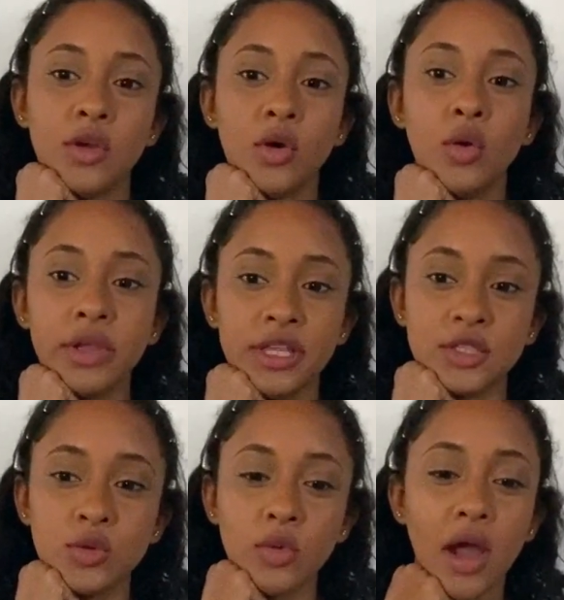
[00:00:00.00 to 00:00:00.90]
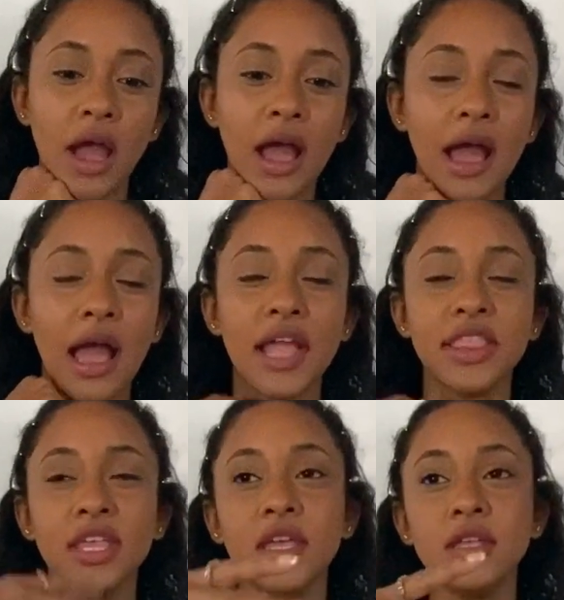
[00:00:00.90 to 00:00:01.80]
Okay, so I
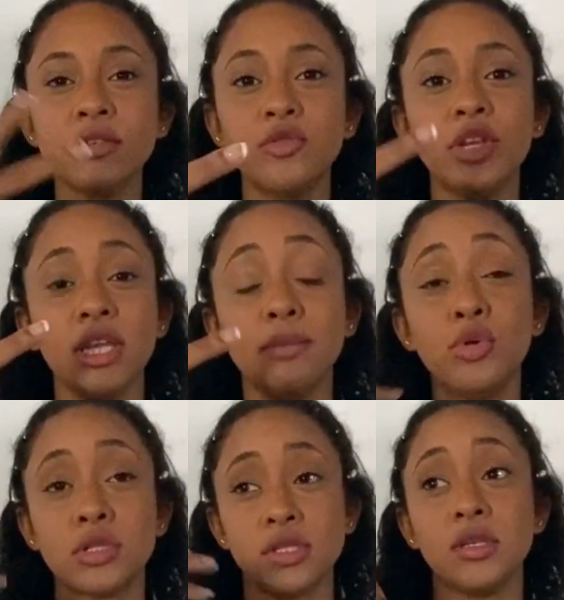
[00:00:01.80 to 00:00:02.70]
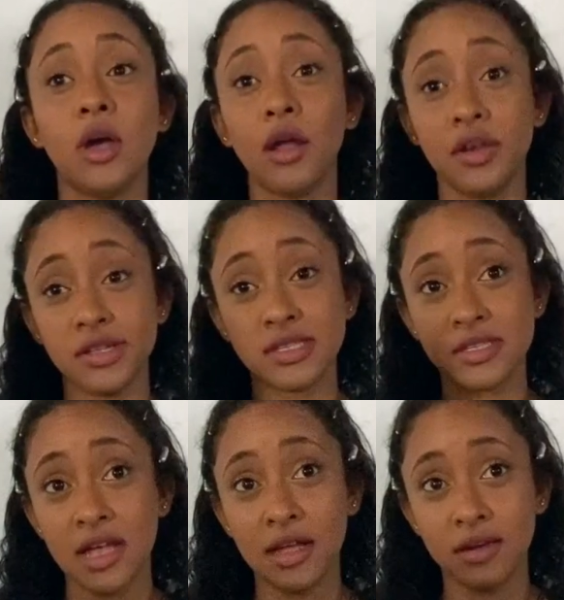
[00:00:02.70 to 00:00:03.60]
think it's really important to
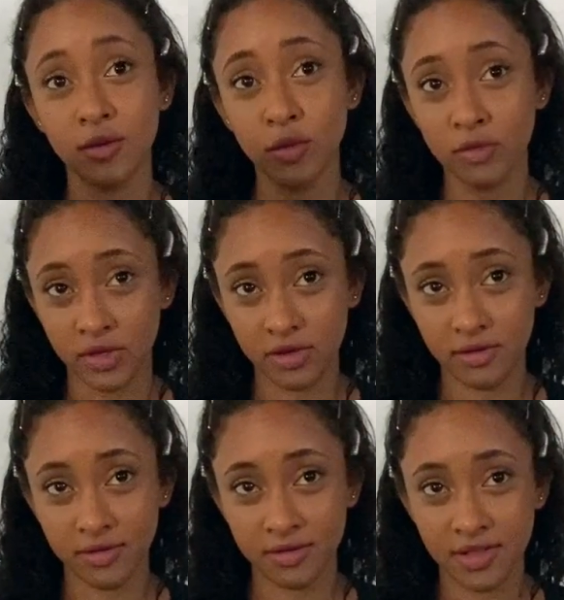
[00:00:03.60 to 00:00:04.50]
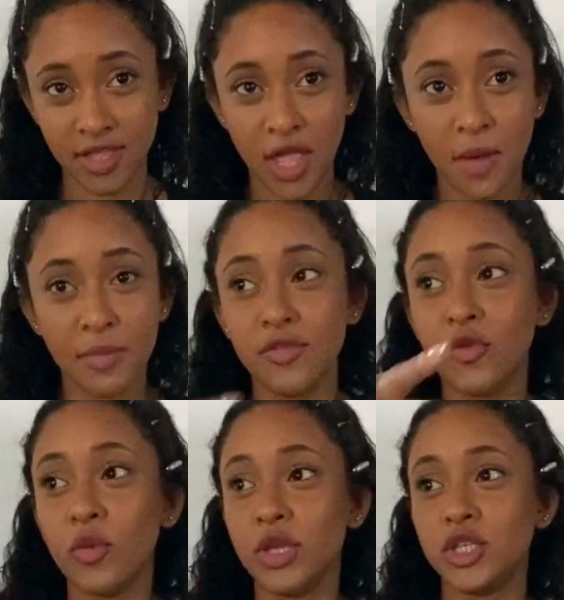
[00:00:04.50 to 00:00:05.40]
understand COVID
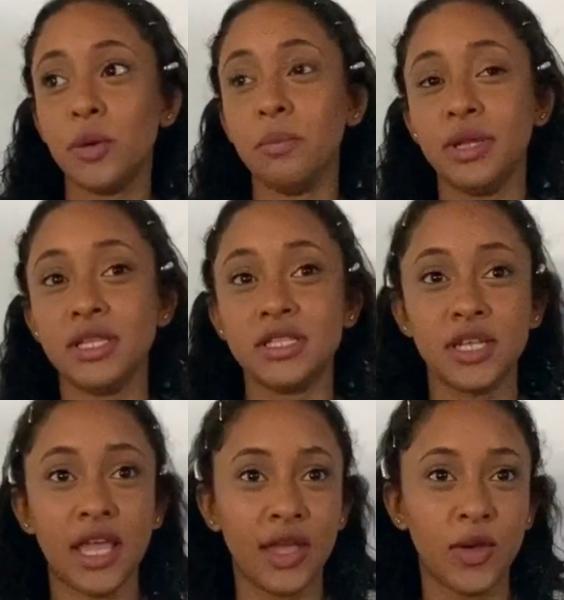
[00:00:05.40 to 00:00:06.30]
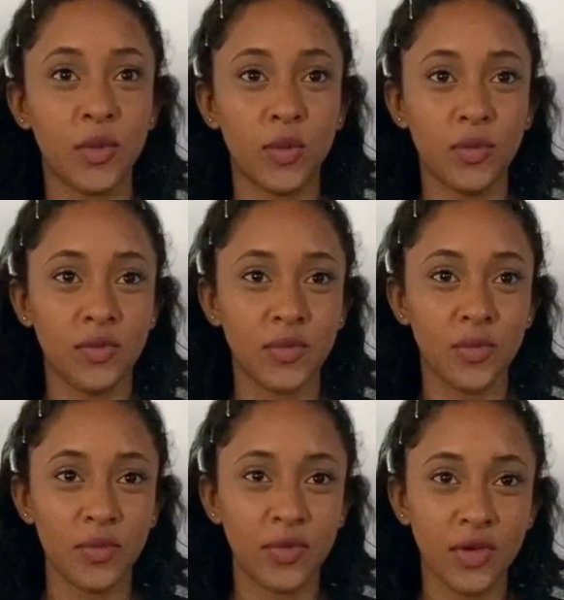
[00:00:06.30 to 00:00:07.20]
before we jump into like
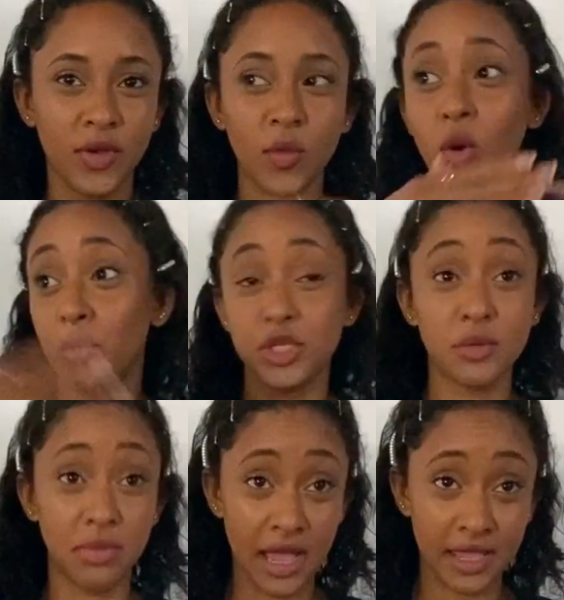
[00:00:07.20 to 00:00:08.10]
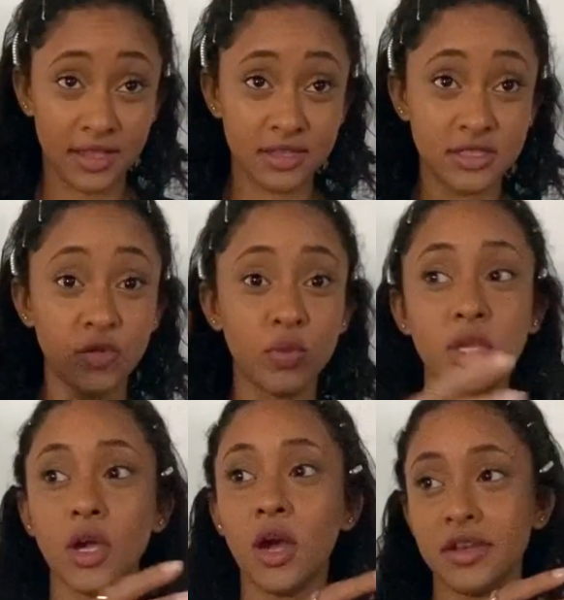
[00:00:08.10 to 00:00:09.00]
what we should buy. Because if
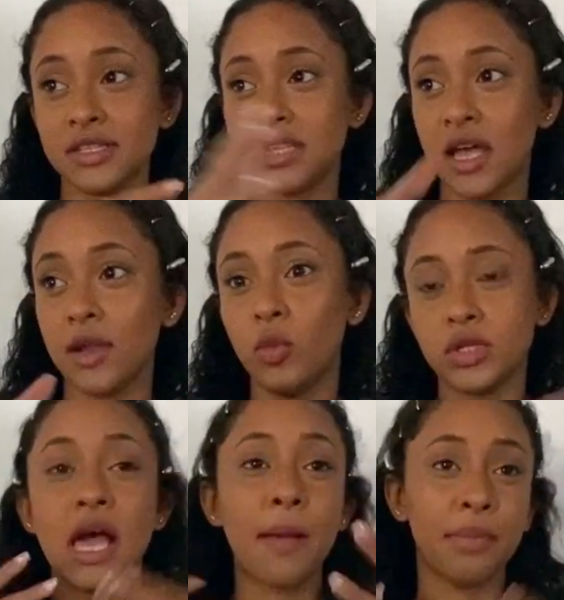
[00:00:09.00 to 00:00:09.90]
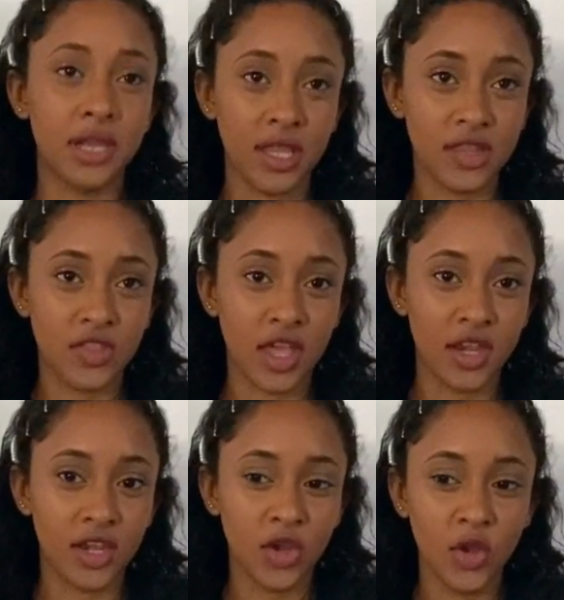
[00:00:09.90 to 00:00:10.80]
we understand what's happening,
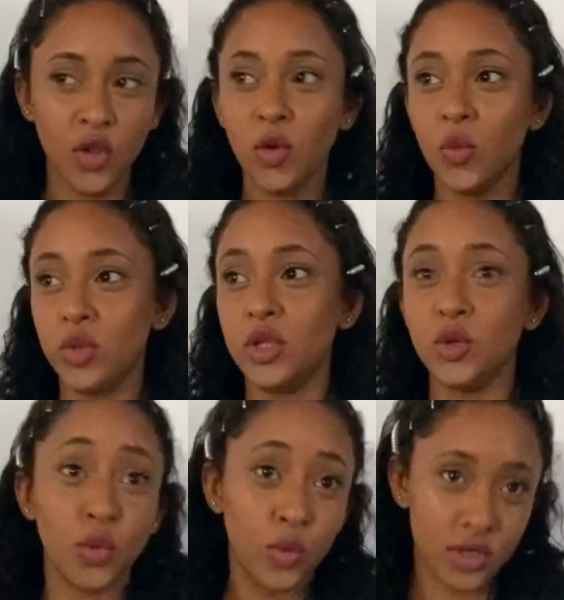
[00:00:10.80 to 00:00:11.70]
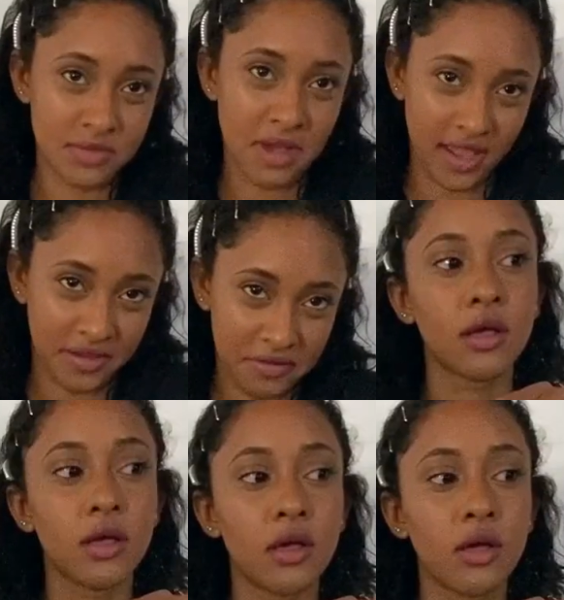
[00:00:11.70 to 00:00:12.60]
then we know what to buy.
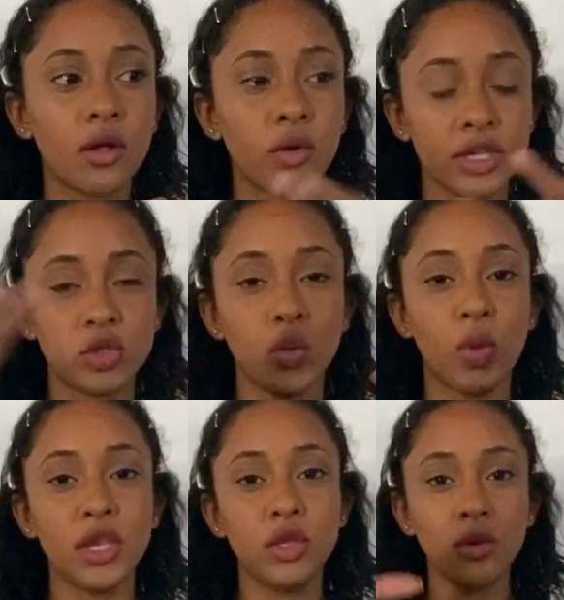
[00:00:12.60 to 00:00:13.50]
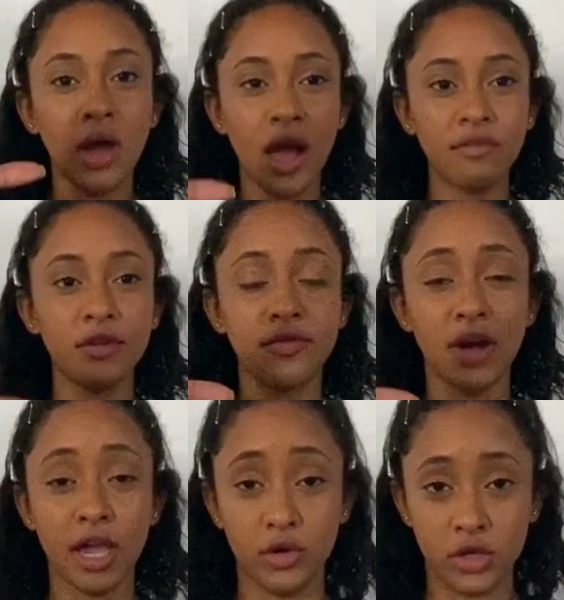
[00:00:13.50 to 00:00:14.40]
Okay, so when you have a
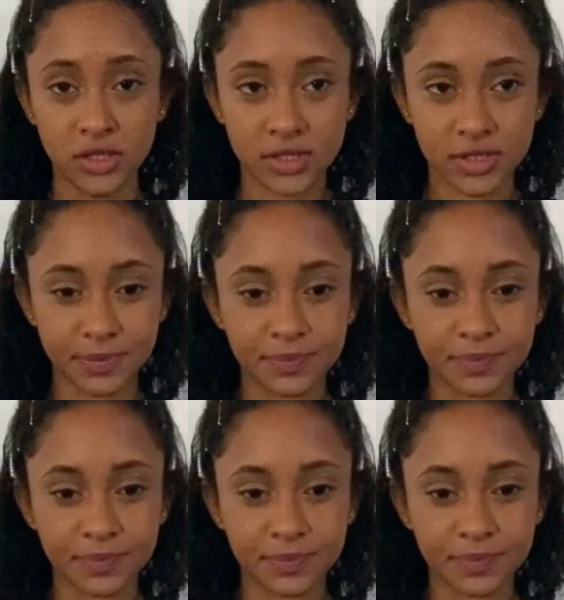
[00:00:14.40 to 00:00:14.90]
virus,